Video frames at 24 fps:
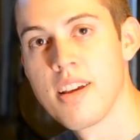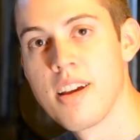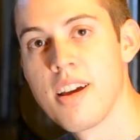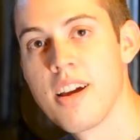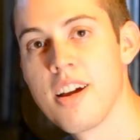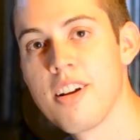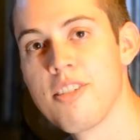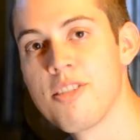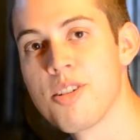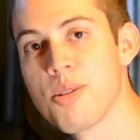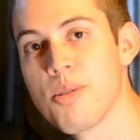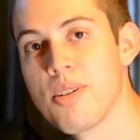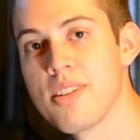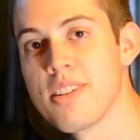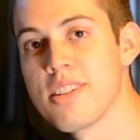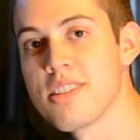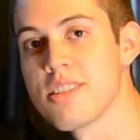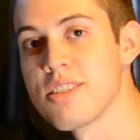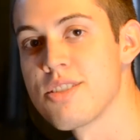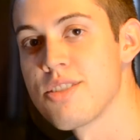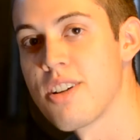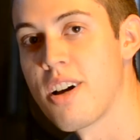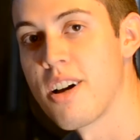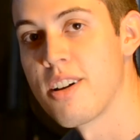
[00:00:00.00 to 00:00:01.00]
Hey everyone, this
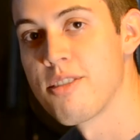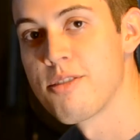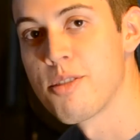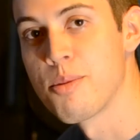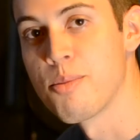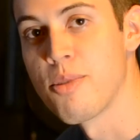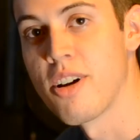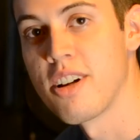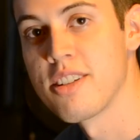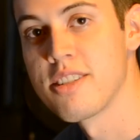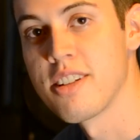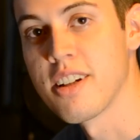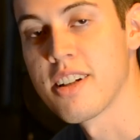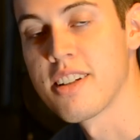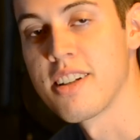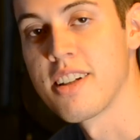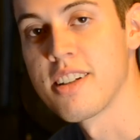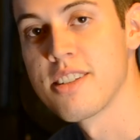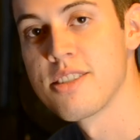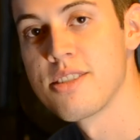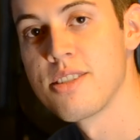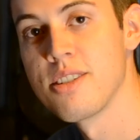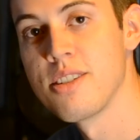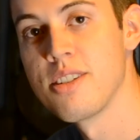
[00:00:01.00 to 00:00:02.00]
is Sean from Raw
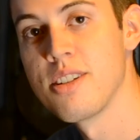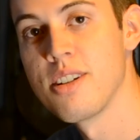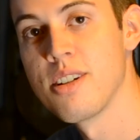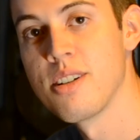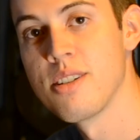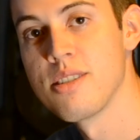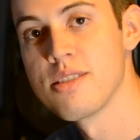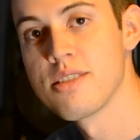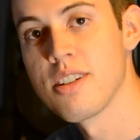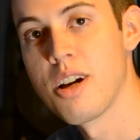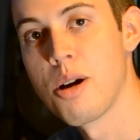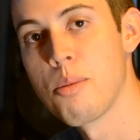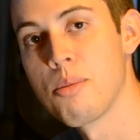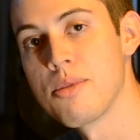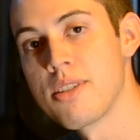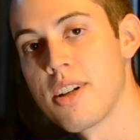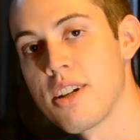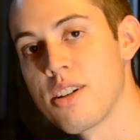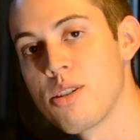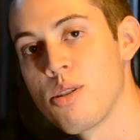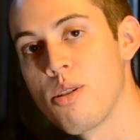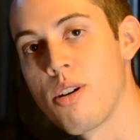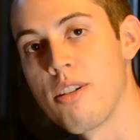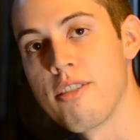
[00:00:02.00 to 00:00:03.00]
Technique Studios. I'm going to
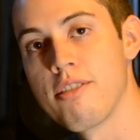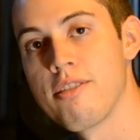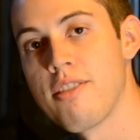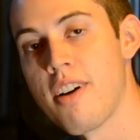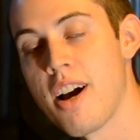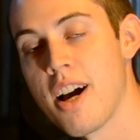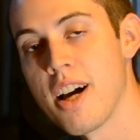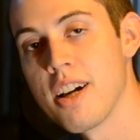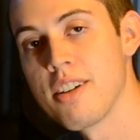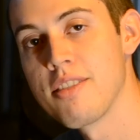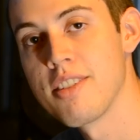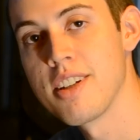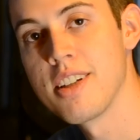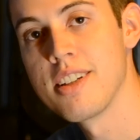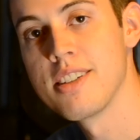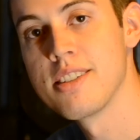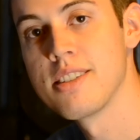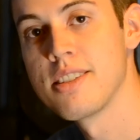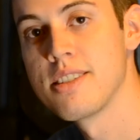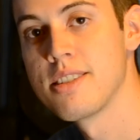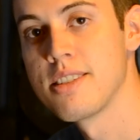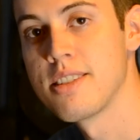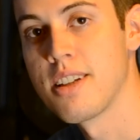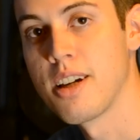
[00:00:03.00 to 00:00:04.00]
take you on 5
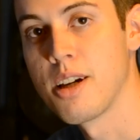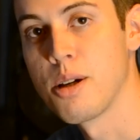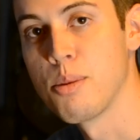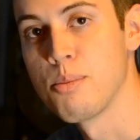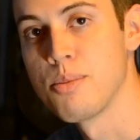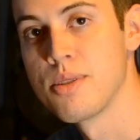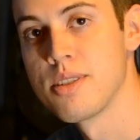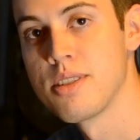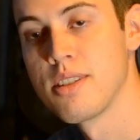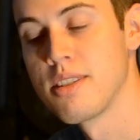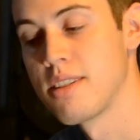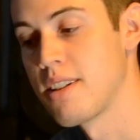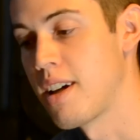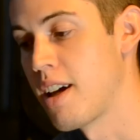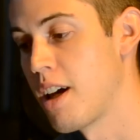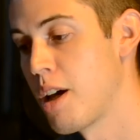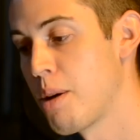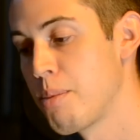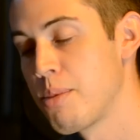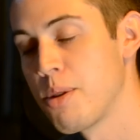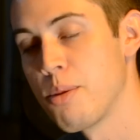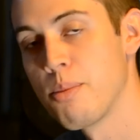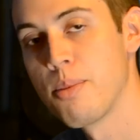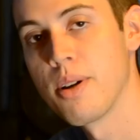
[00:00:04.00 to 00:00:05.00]
easy steps to
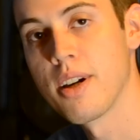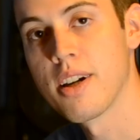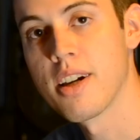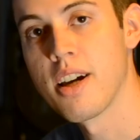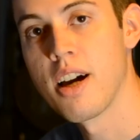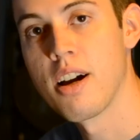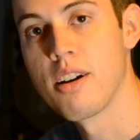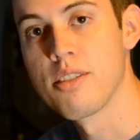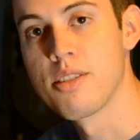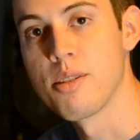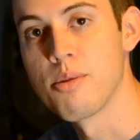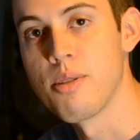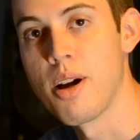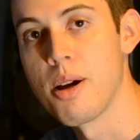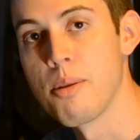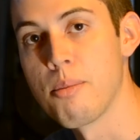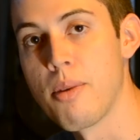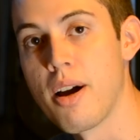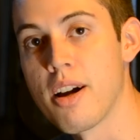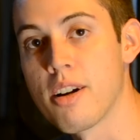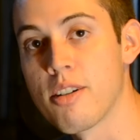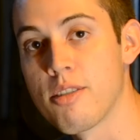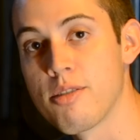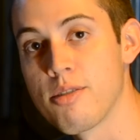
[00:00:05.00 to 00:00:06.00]
help you pick out the right
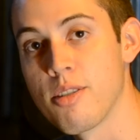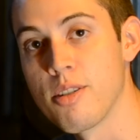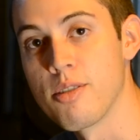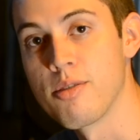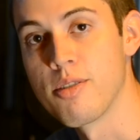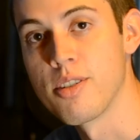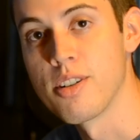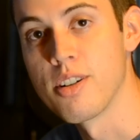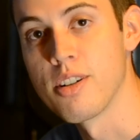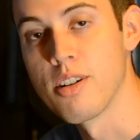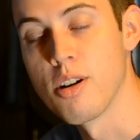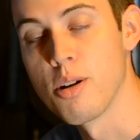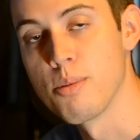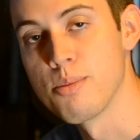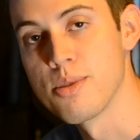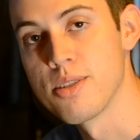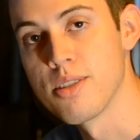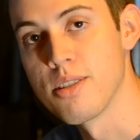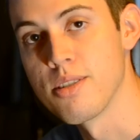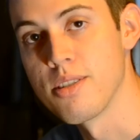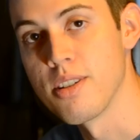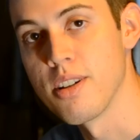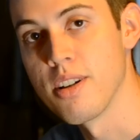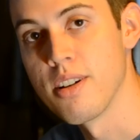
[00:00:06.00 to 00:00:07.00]
microphone for your home
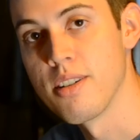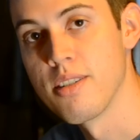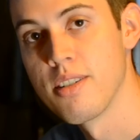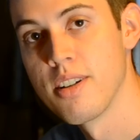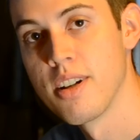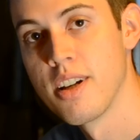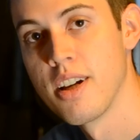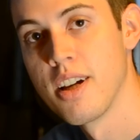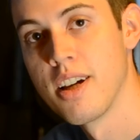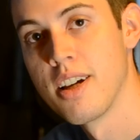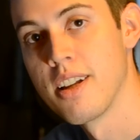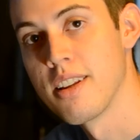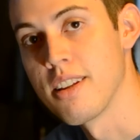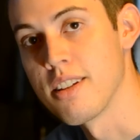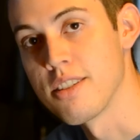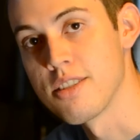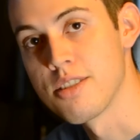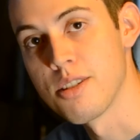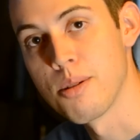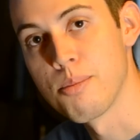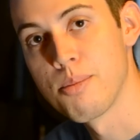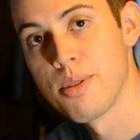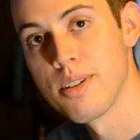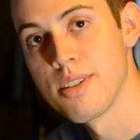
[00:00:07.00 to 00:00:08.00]
studio. Let's
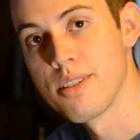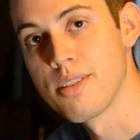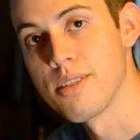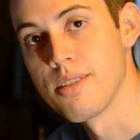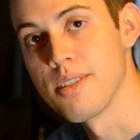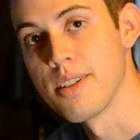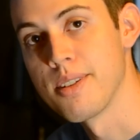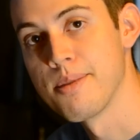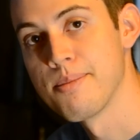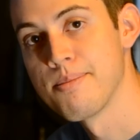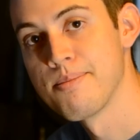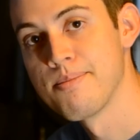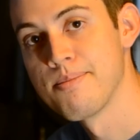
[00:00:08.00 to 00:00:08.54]
jump into it.